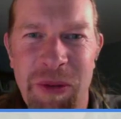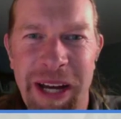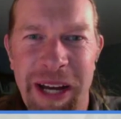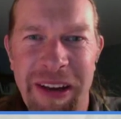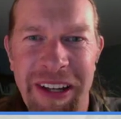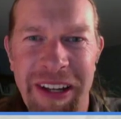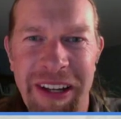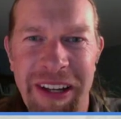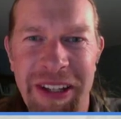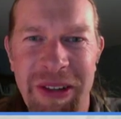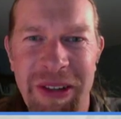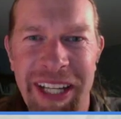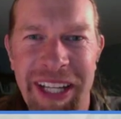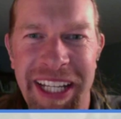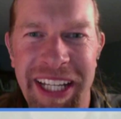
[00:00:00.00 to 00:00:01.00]
are you
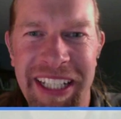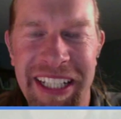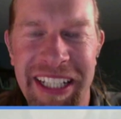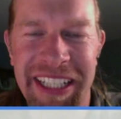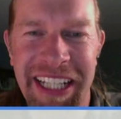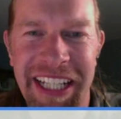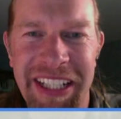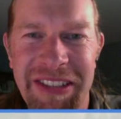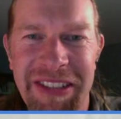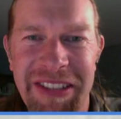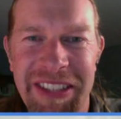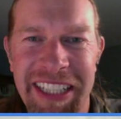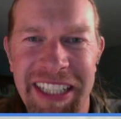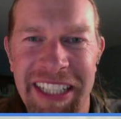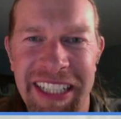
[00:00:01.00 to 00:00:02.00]
in New
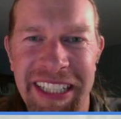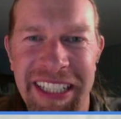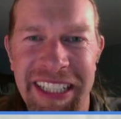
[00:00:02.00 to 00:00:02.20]
Zealand?